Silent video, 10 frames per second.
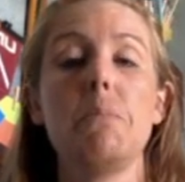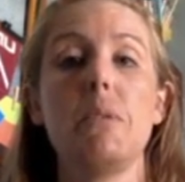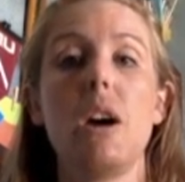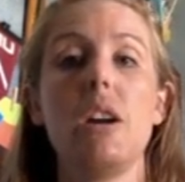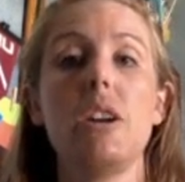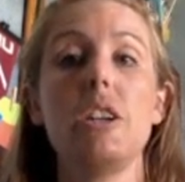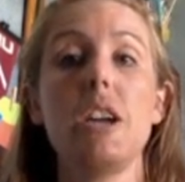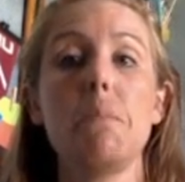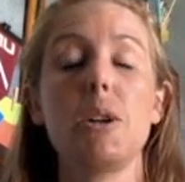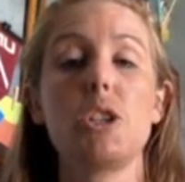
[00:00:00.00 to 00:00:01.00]
on our
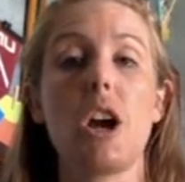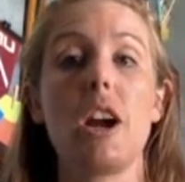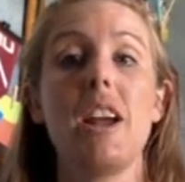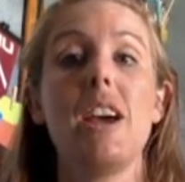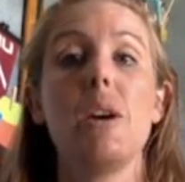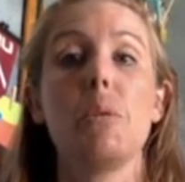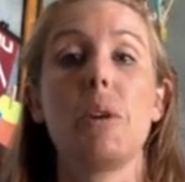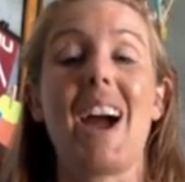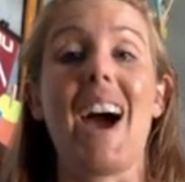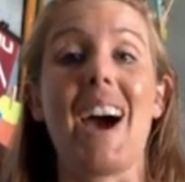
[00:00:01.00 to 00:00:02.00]
number chart,
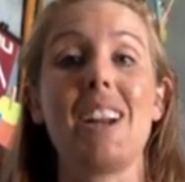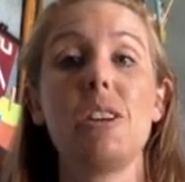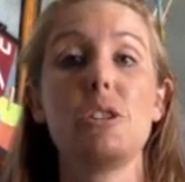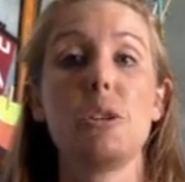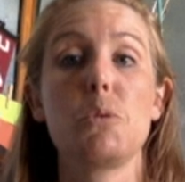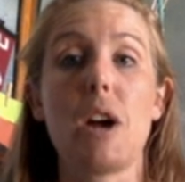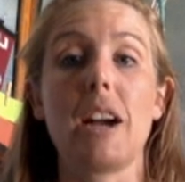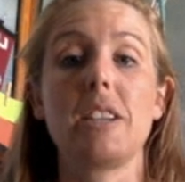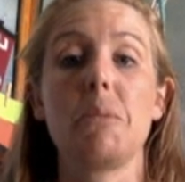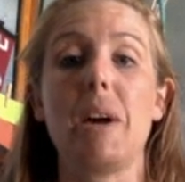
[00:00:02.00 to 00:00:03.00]
we're adding or
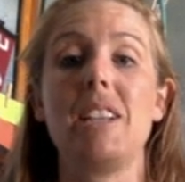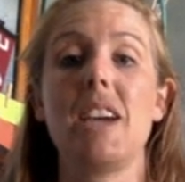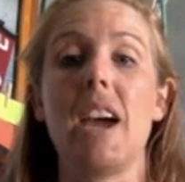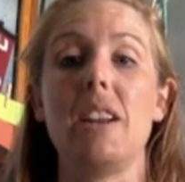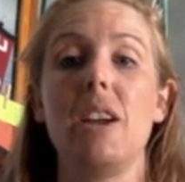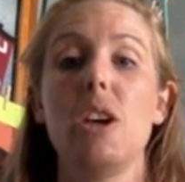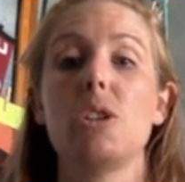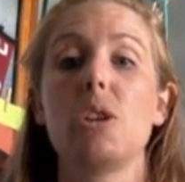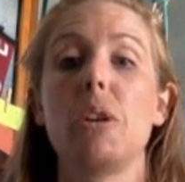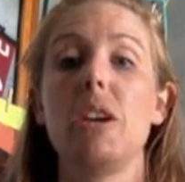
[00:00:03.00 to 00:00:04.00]
subtracting by 10.
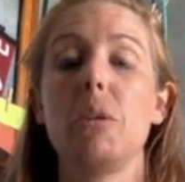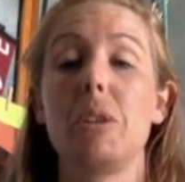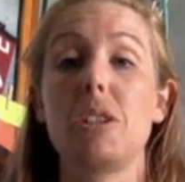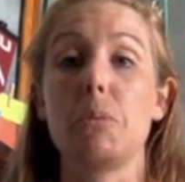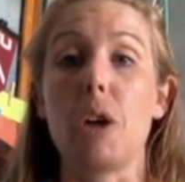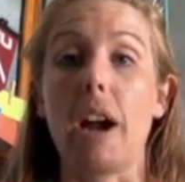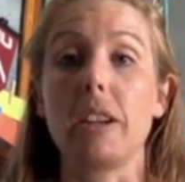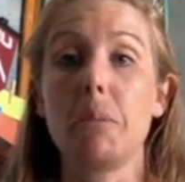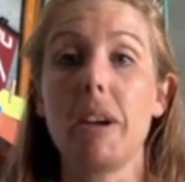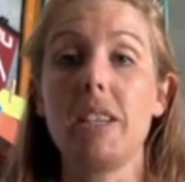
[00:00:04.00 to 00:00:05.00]
So here we
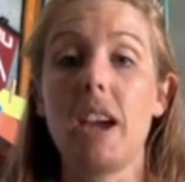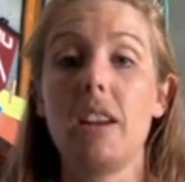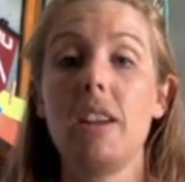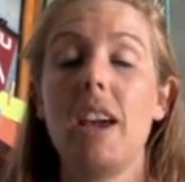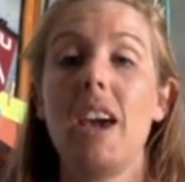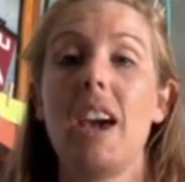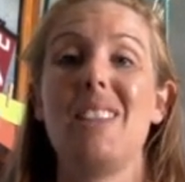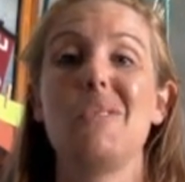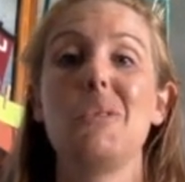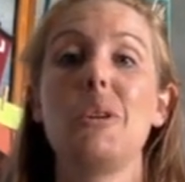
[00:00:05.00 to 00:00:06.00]
subtracted by 10,
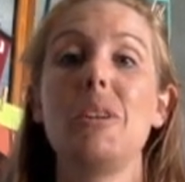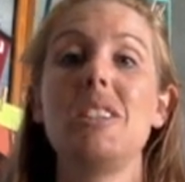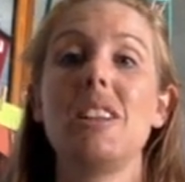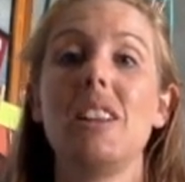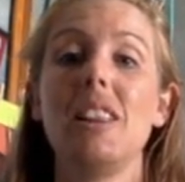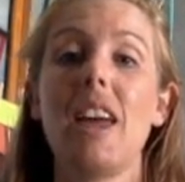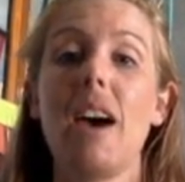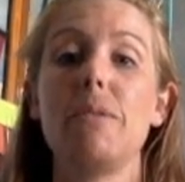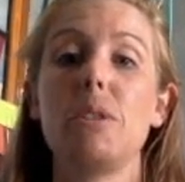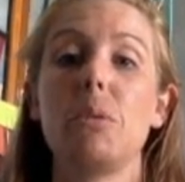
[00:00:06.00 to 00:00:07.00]
and then we're going to the
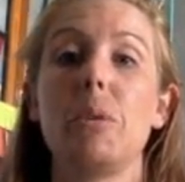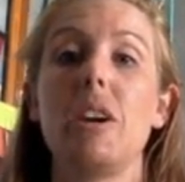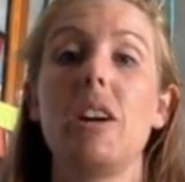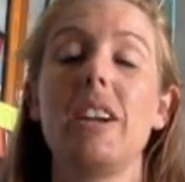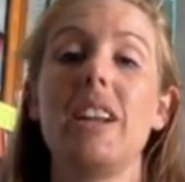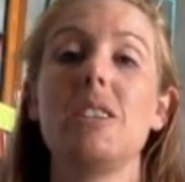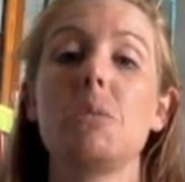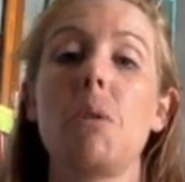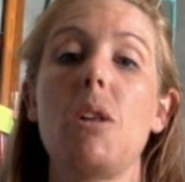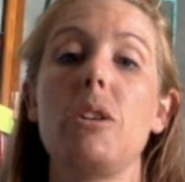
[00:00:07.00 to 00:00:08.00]
left. We are getting
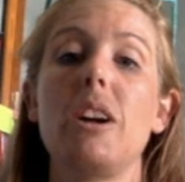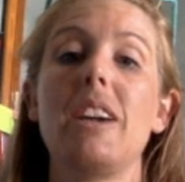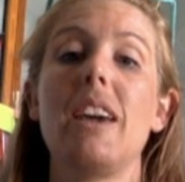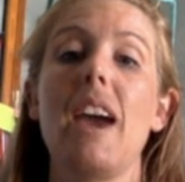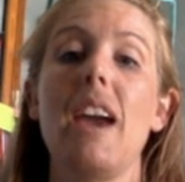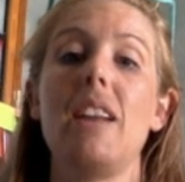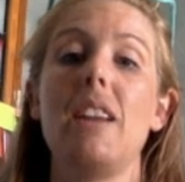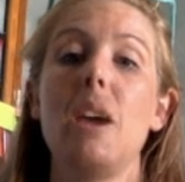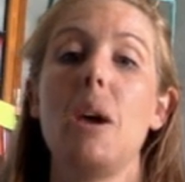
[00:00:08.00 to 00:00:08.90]
smaller again.